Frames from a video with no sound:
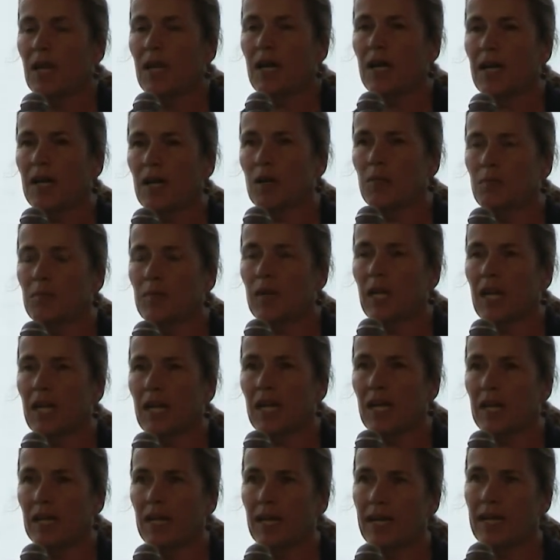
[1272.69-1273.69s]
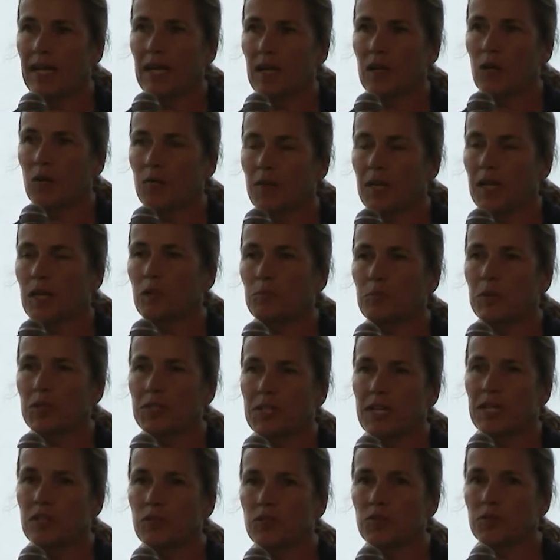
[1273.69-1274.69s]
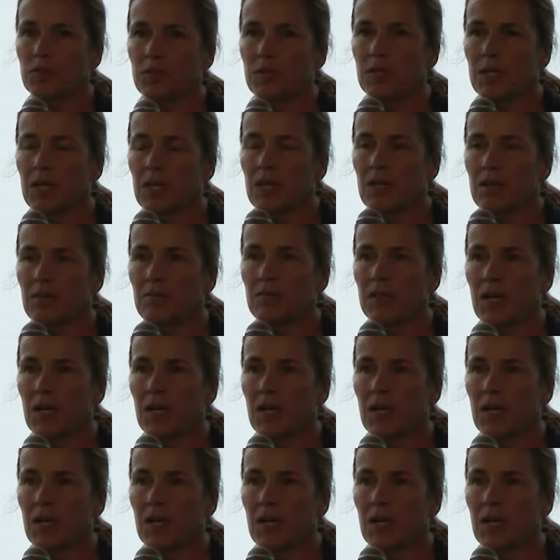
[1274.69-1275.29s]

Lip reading: and how they can potentially